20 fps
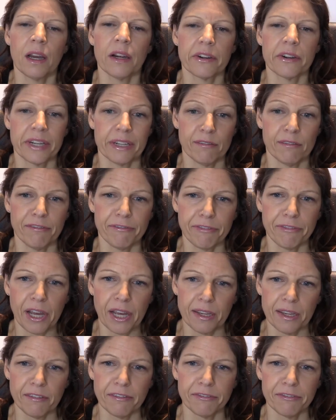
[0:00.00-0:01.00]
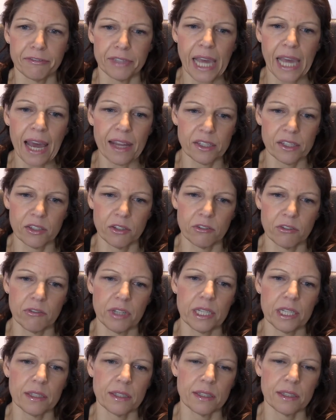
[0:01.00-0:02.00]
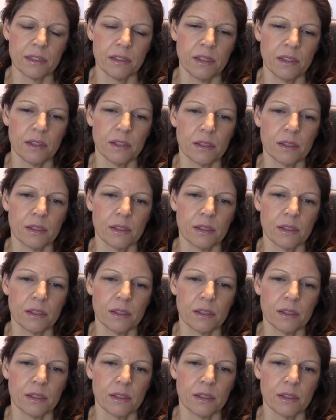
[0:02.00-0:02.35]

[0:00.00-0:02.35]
are in five categories.